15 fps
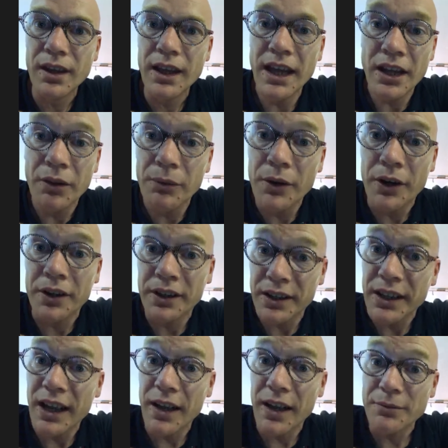It'll
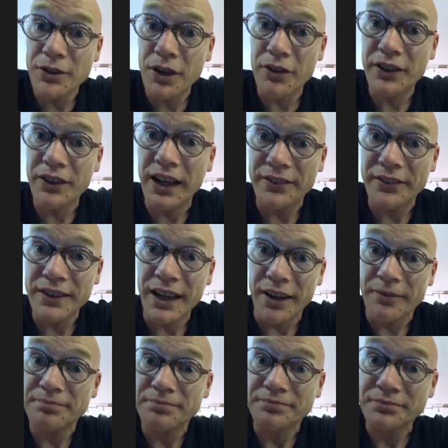work. Yeah, I'm sure of that.
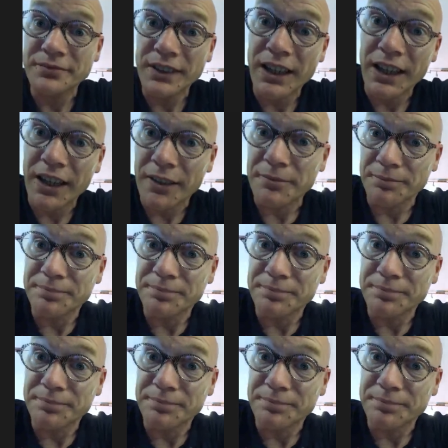Yeah. Yeah.